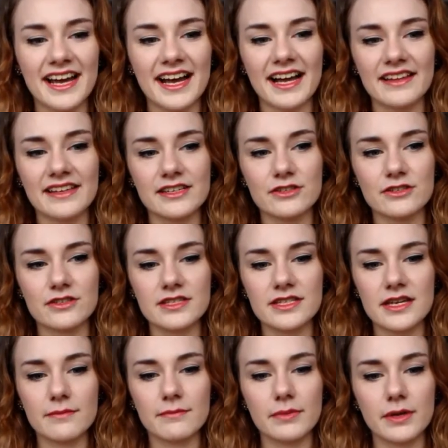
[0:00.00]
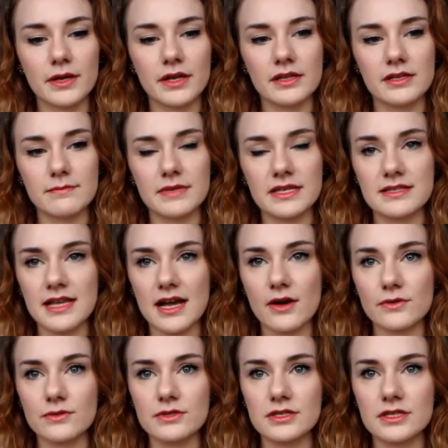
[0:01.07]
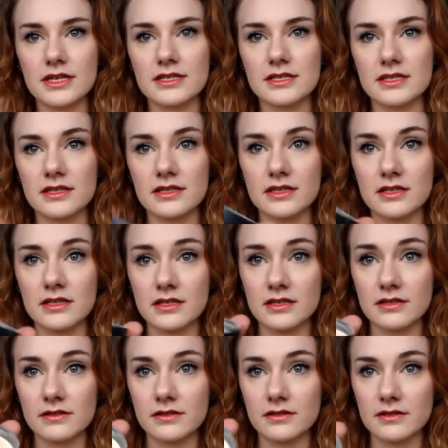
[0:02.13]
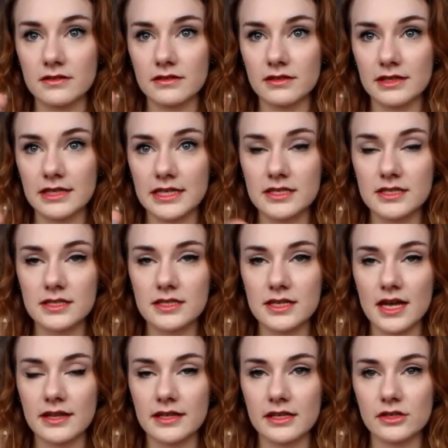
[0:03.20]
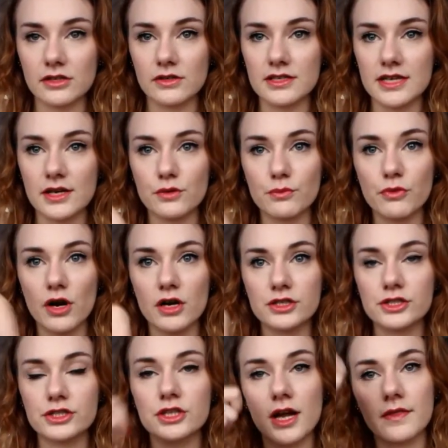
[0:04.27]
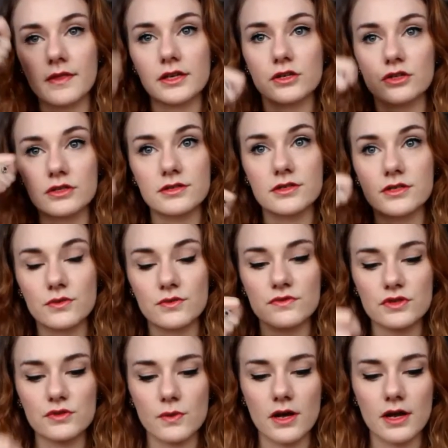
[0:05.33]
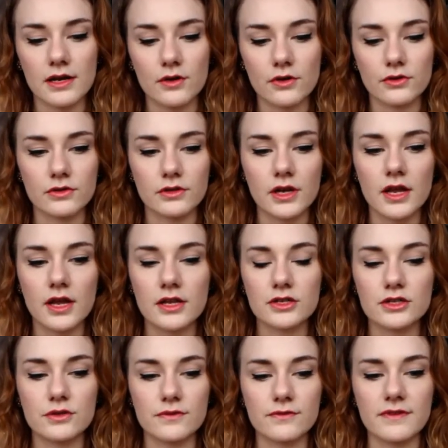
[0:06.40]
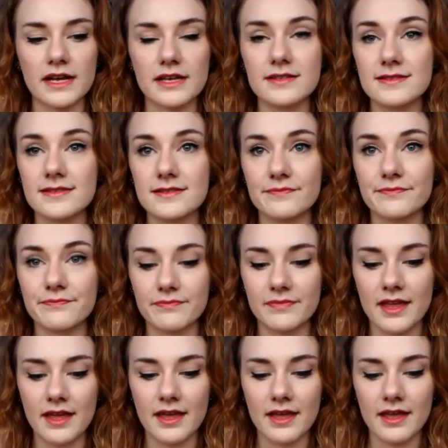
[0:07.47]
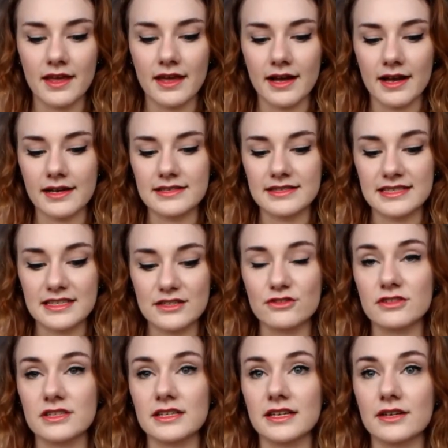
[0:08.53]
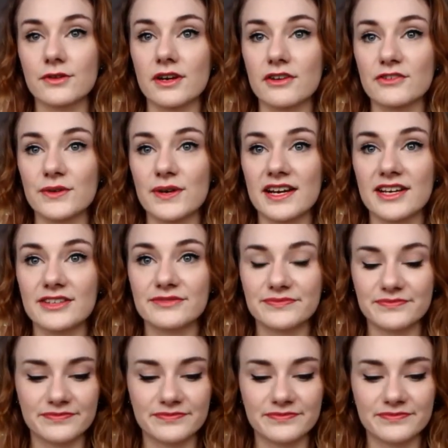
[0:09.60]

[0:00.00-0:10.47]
And then you just tip bits out into the lid, and then you take your brush, and then you just sort of swirl it on to your face. And it's literally gone everywhere now.